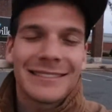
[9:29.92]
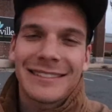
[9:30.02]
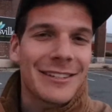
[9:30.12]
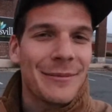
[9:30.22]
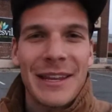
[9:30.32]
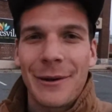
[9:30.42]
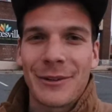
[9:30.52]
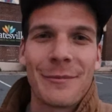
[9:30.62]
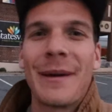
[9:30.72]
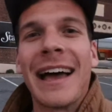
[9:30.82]
doesn't mean it
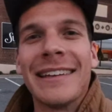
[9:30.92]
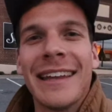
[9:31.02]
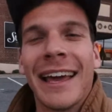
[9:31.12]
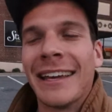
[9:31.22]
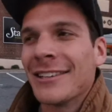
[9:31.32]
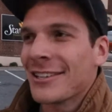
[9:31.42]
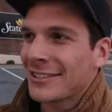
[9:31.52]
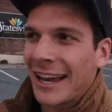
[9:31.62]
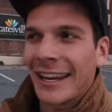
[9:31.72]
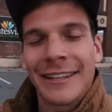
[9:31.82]
was a bad day. You just
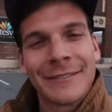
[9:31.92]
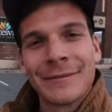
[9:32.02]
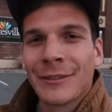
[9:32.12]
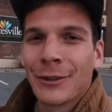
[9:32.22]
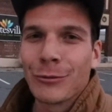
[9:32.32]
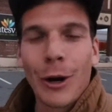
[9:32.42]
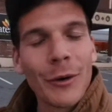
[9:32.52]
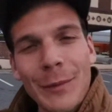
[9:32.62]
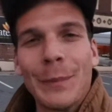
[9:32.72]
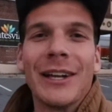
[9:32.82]
gotta roll
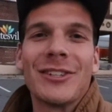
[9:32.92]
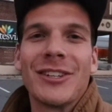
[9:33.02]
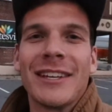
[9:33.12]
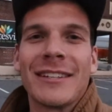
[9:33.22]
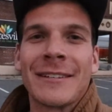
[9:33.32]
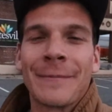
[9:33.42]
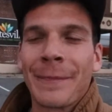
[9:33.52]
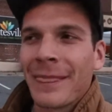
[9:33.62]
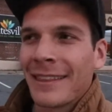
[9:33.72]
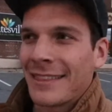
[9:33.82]
with the punches,
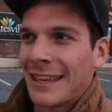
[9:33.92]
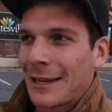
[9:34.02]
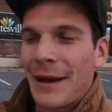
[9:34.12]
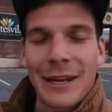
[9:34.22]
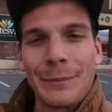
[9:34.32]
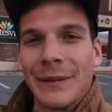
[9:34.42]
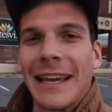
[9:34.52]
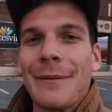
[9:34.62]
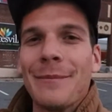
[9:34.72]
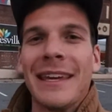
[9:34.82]
think about a
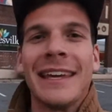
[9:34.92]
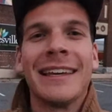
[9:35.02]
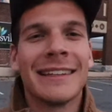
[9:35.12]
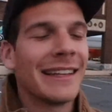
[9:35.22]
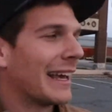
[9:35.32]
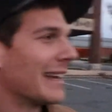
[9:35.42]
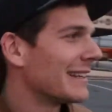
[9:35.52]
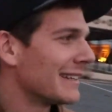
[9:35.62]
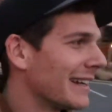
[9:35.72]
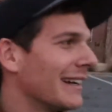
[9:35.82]
plan B,
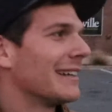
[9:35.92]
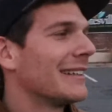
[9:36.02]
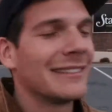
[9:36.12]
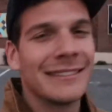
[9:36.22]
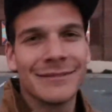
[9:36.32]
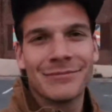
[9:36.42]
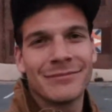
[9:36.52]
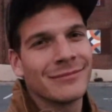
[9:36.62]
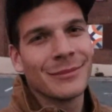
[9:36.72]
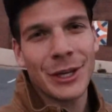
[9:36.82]
and uh,
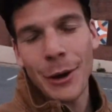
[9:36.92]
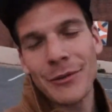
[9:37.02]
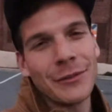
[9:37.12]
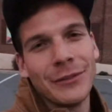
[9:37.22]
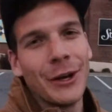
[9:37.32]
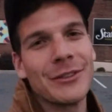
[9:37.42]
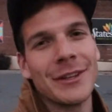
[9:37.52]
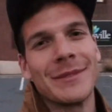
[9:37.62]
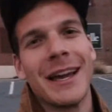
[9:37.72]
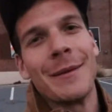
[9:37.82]
go with the flow
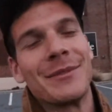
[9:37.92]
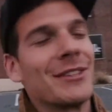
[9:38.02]
sometimes.